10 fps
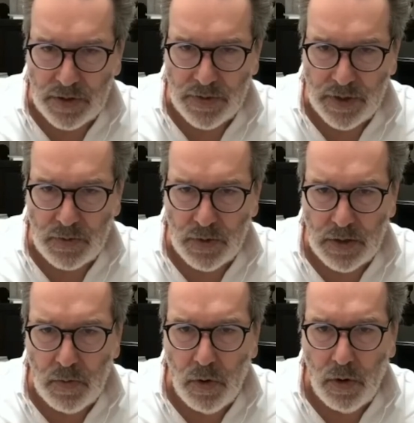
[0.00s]
the First
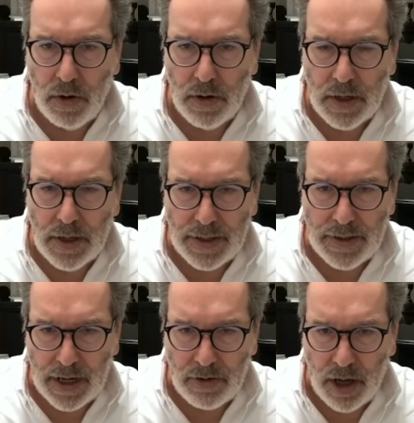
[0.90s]
World War and
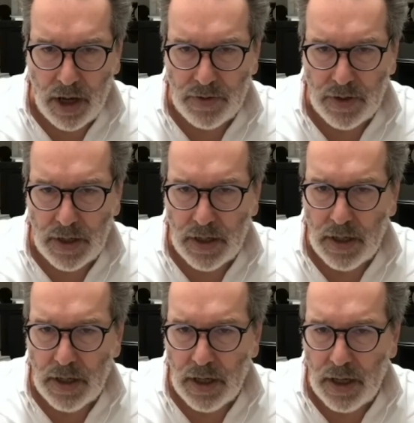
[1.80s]
thereafter,
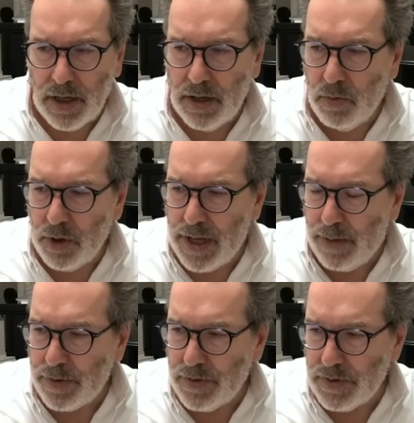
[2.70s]
what
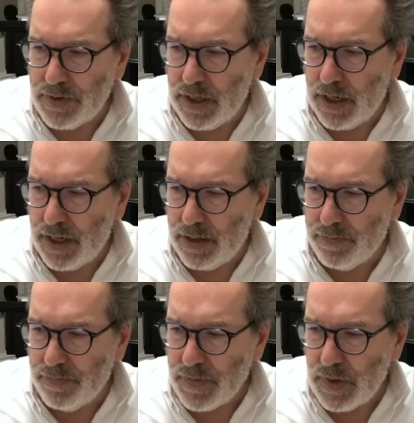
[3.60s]
happens,
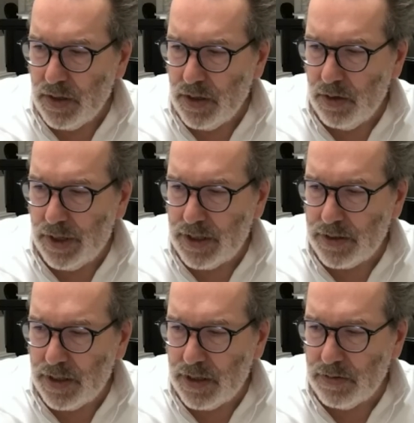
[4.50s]
I
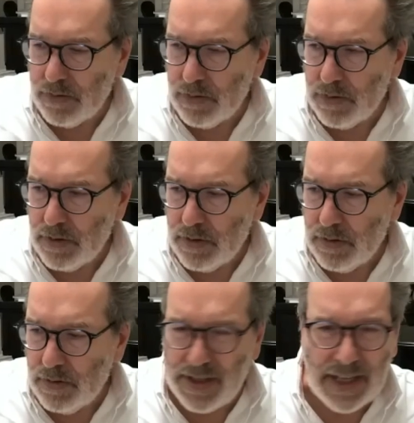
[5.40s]
don't know.
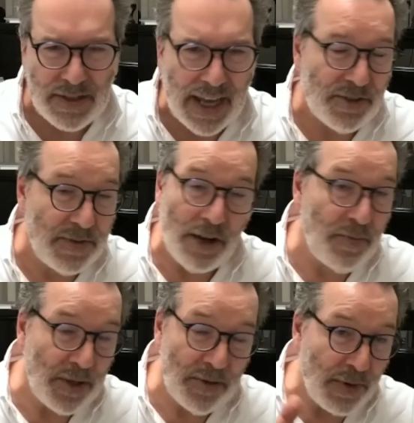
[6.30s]
That would
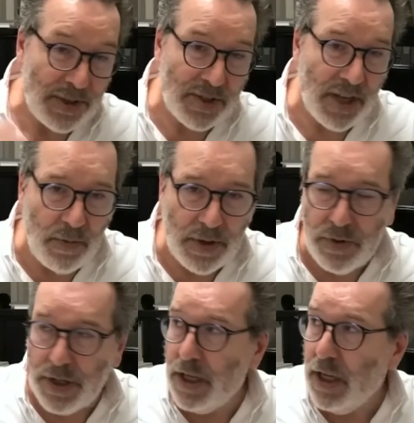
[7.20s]
be the good one to start with,
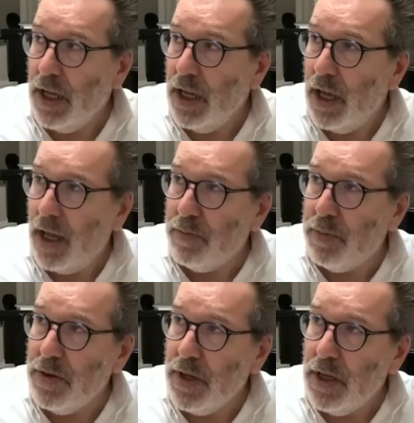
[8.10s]
really.
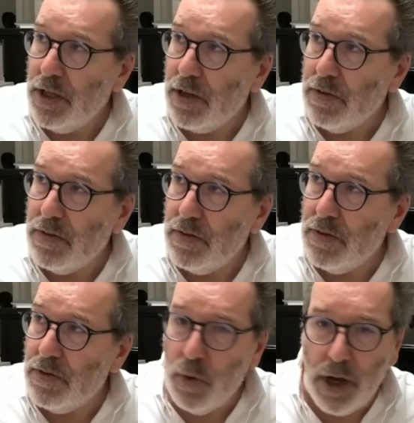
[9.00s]
But the
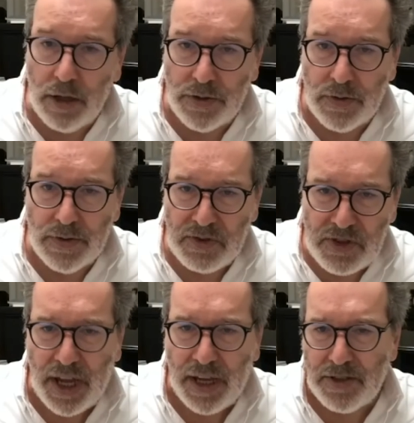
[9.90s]
world
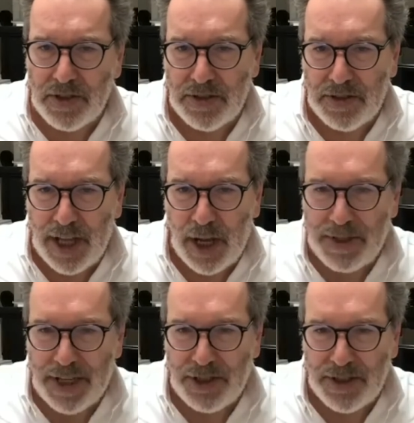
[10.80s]
thinks that
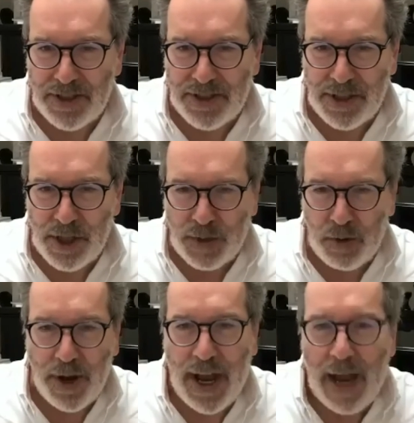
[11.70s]
globalization continues, but
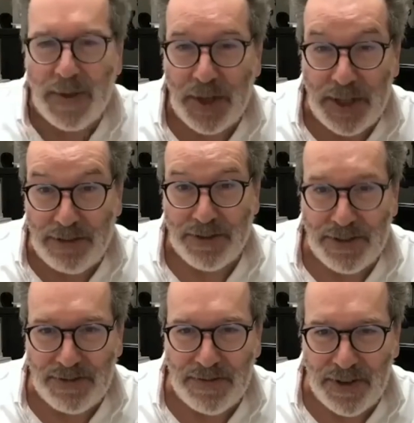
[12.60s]
what happens when it goes
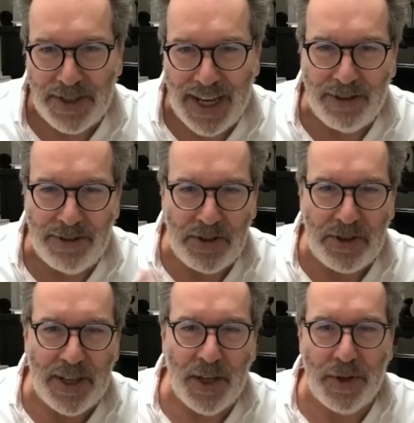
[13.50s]
into reverse? How do you
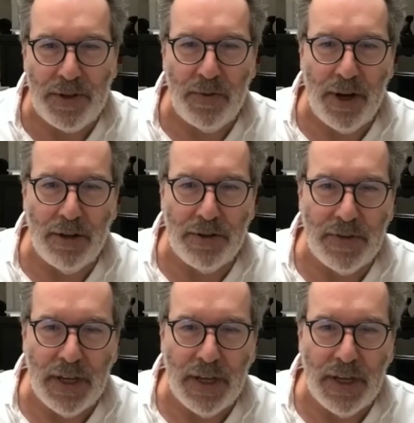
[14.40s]
think about the world